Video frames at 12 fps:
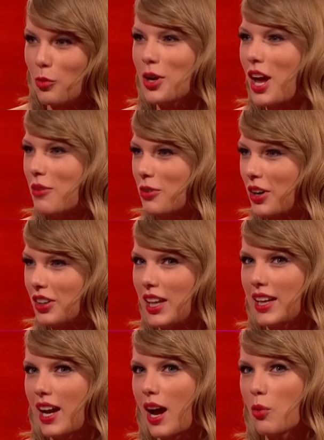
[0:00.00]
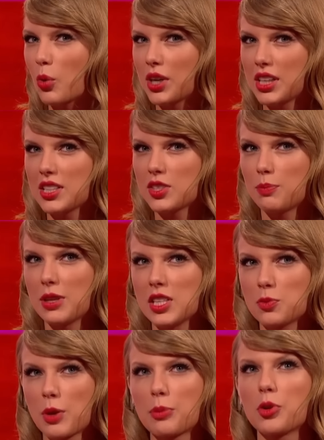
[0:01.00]
whatever. Like, I wanted it to be
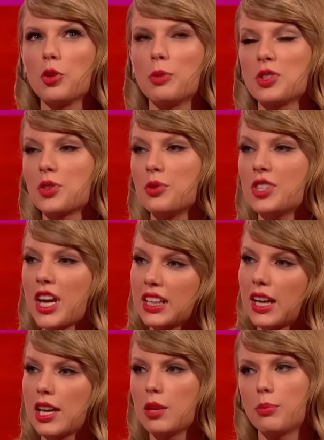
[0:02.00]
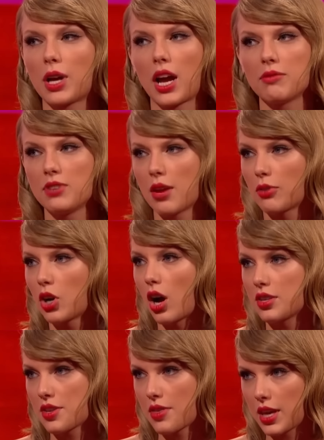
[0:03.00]
these people who've been so dedicated, but I've never
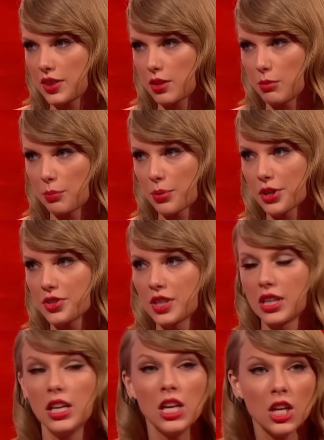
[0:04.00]
gotten to thank them in person.